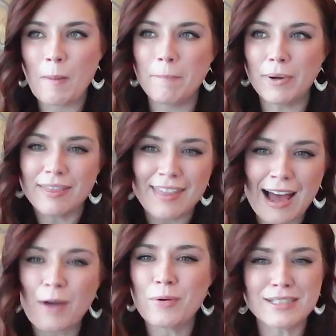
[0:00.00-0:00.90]
But
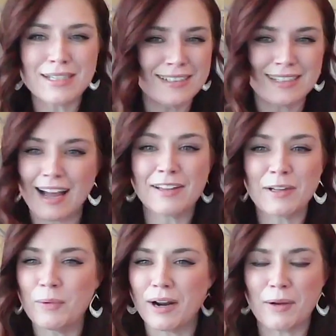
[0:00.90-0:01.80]
that was exactly
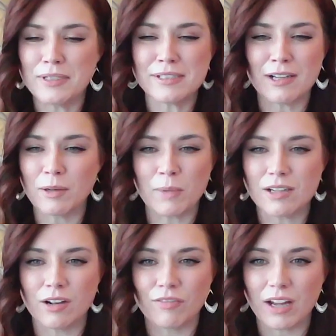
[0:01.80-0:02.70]
what I was telling
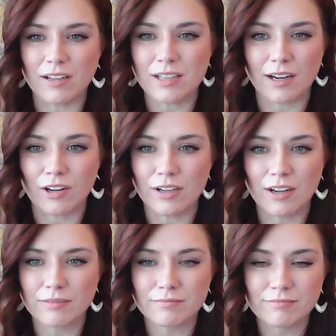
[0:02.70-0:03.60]
myself that entire
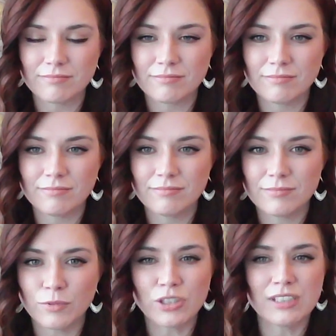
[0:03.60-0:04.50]
year,
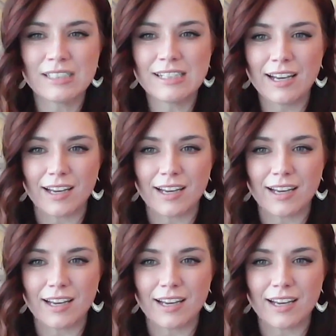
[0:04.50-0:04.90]
which is sick.